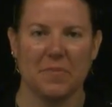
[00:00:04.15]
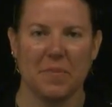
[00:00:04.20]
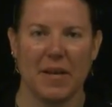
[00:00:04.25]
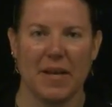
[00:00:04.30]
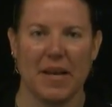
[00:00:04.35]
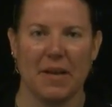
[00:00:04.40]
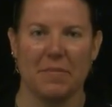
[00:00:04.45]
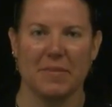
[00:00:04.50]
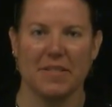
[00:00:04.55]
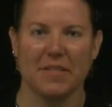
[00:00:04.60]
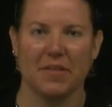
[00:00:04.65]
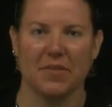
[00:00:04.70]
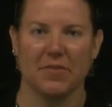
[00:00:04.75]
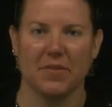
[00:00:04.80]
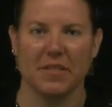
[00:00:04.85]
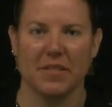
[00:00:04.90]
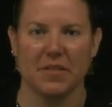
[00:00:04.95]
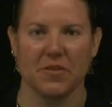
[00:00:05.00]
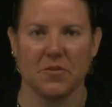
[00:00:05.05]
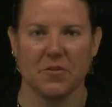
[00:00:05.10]
My name is
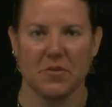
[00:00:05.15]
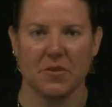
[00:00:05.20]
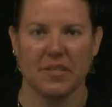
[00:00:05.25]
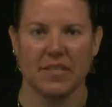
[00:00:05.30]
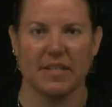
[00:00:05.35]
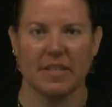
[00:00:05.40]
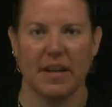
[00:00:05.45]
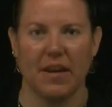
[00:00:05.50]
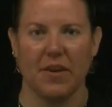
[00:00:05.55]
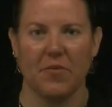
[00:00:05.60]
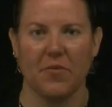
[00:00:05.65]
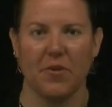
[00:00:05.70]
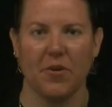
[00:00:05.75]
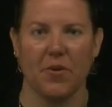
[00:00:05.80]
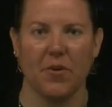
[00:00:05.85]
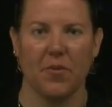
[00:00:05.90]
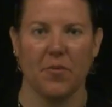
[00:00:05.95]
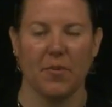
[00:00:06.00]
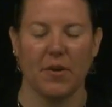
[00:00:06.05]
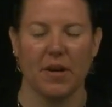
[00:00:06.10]
Clarissa
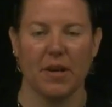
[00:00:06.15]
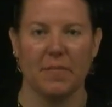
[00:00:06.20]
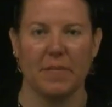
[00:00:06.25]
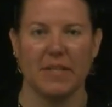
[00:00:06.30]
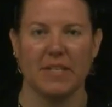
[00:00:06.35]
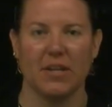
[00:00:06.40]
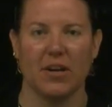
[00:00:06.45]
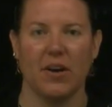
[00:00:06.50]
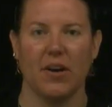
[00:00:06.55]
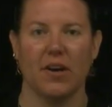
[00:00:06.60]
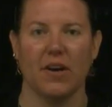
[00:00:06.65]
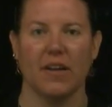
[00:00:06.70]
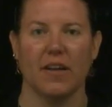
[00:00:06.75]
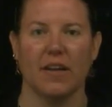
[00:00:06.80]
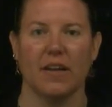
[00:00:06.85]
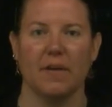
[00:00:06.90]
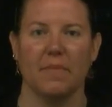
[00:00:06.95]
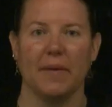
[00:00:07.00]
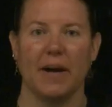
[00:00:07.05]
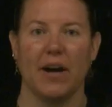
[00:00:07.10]
Sorensen-Unruh and we're going to be
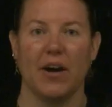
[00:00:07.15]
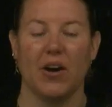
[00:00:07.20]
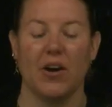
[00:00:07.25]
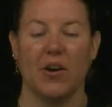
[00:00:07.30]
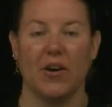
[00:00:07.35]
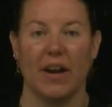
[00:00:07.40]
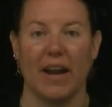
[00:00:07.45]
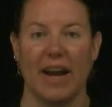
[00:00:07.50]
talking about